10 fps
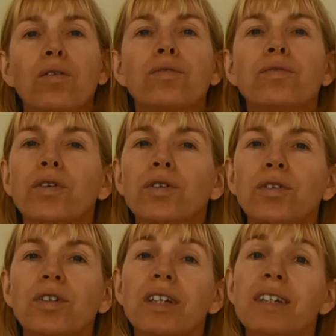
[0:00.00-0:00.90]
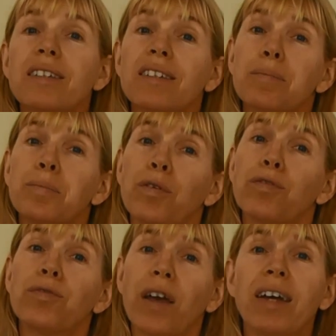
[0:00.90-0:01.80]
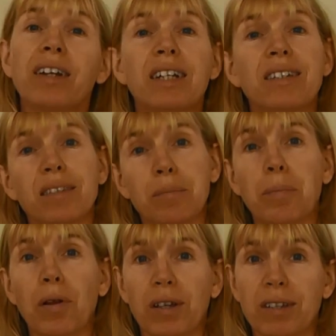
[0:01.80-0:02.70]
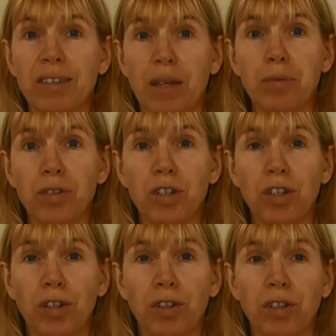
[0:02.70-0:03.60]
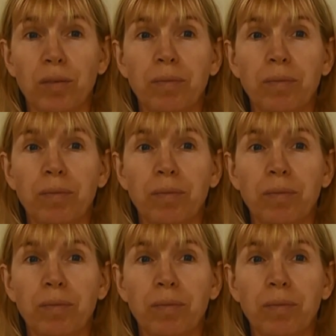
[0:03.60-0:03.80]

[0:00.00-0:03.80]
Food is a profoundly symbolic substitute.